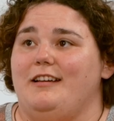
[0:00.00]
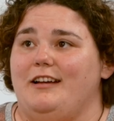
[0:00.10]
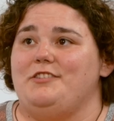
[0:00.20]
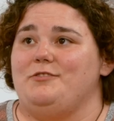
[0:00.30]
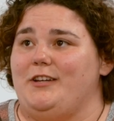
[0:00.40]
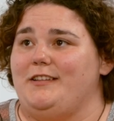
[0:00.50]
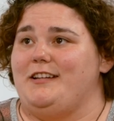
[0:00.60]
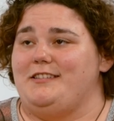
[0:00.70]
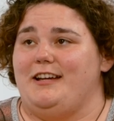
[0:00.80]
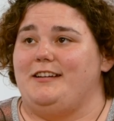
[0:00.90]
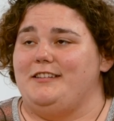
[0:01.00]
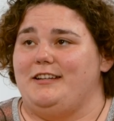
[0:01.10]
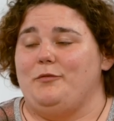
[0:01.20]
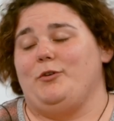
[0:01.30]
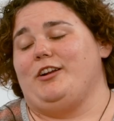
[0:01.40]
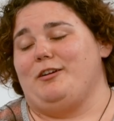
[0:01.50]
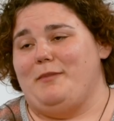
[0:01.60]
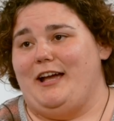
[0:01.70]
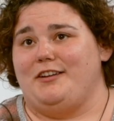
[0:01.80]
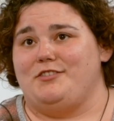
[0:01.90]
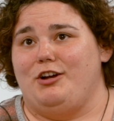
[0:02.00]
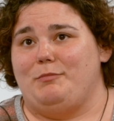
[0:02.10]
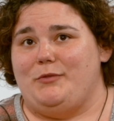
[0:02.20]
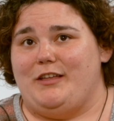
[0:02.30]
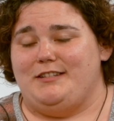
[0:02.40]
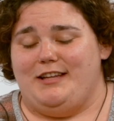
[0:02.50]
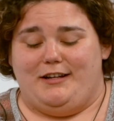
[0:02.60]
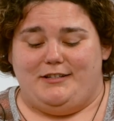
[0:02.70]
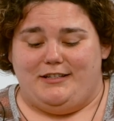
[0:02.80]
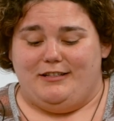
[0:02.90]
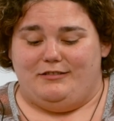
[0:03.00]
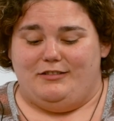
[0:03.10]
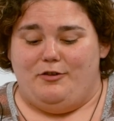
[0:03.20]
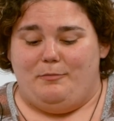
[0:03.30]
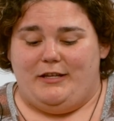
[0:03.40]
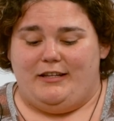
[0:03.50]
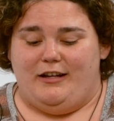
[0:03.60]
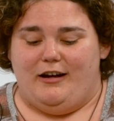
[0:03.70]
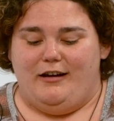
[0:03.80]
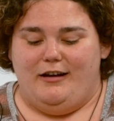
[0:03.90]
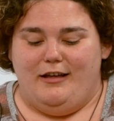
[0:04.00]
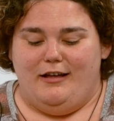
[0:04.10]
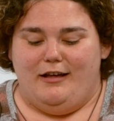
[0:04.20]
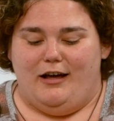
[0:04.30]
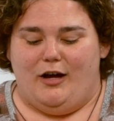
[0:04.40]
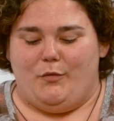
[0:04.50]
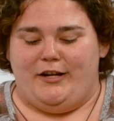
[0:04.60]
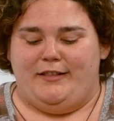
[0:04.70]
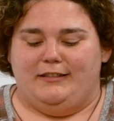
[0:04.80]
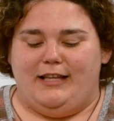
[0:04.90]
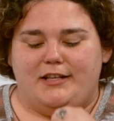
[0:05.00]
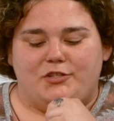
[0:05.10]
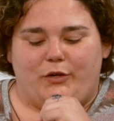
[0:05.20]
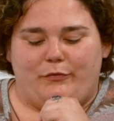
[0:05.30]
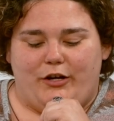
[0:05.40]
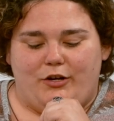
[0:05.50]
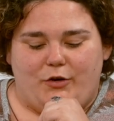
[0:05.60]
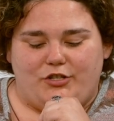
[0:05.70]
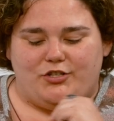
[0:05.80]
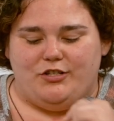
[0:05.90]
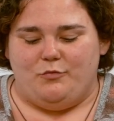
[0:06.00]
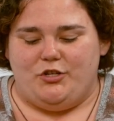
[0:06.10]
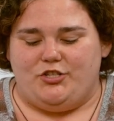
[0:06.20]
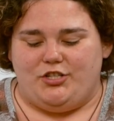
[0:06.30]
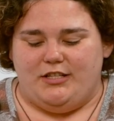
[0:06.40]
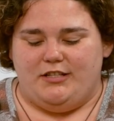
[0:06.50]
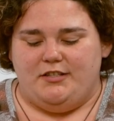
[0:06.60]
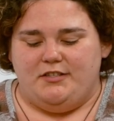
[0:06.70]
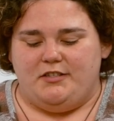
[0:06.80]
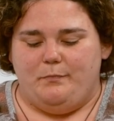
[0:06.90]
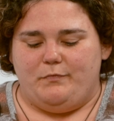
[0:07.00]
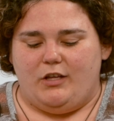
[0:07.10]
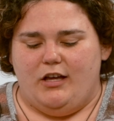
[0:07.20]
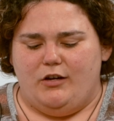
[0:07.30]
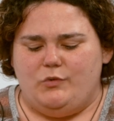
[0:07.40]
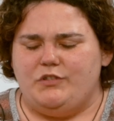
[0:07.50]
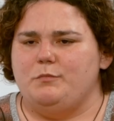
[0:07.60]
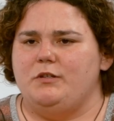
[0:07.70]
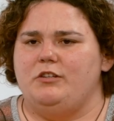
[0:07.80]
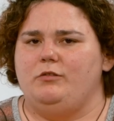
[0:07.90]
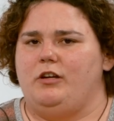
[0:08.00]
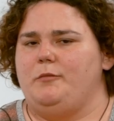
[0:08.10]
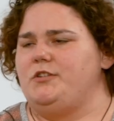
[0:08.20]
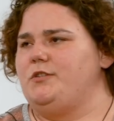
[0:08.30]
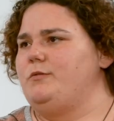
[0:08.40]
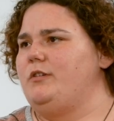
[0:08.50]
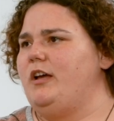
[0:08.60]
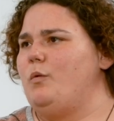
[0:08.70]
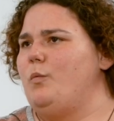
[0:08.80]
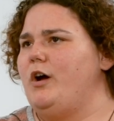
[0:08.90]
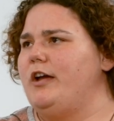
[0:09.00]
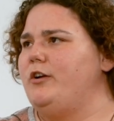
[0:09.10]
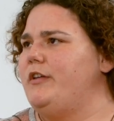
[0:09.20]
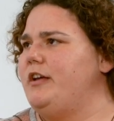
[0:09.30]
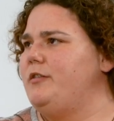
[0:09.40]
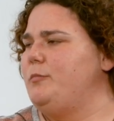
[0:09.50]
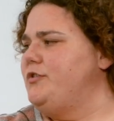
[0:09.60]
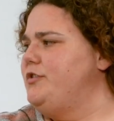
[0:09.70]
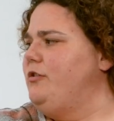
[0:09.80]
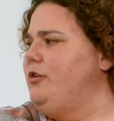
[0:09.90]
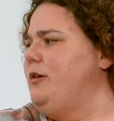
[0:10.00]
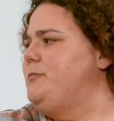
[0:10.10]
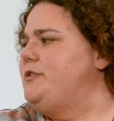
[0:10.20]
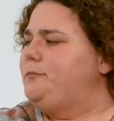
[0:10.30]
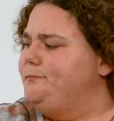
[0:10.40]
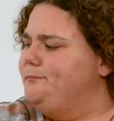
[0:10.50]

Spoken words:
I do like that tactic. And we're going to come back and talk about that tactic in a little bit here. We're going to hit the last quick fire question, which is who's somebody you look up to and why are they the person you look up to?